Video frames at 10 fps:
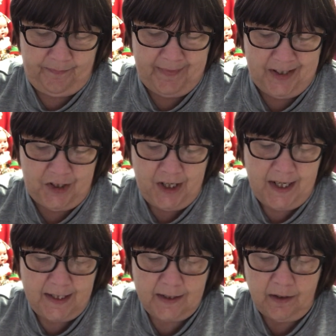She
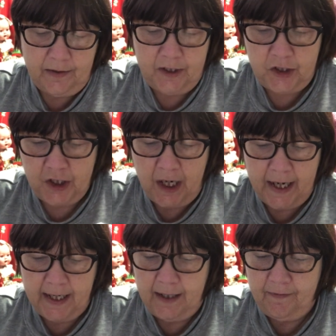has got the
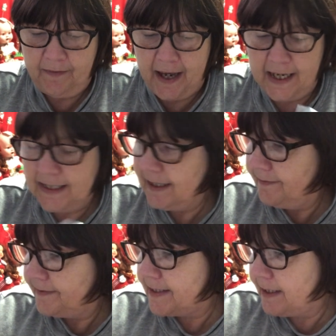shiny face.
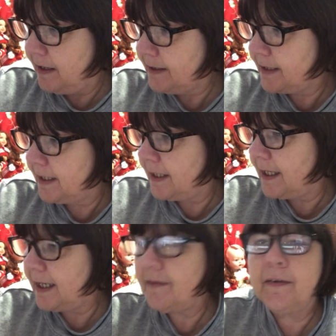I've started
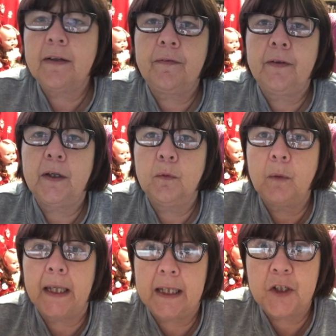leaving a few
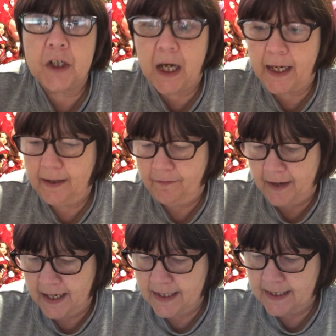with shiny
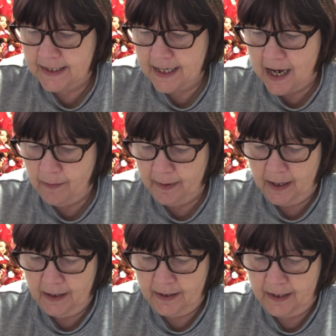faces now, but
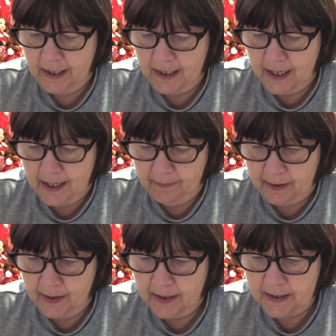I think I am
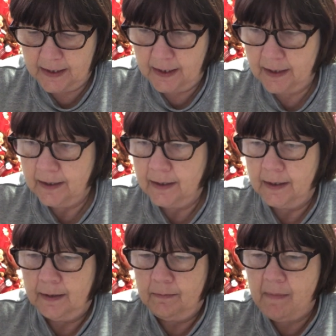going to
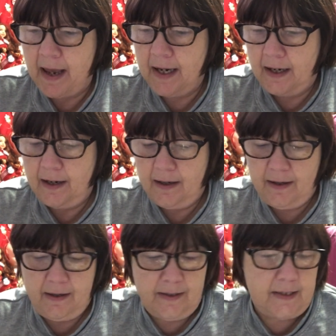make
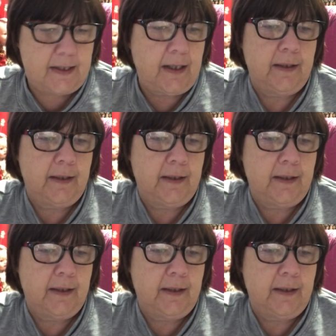hers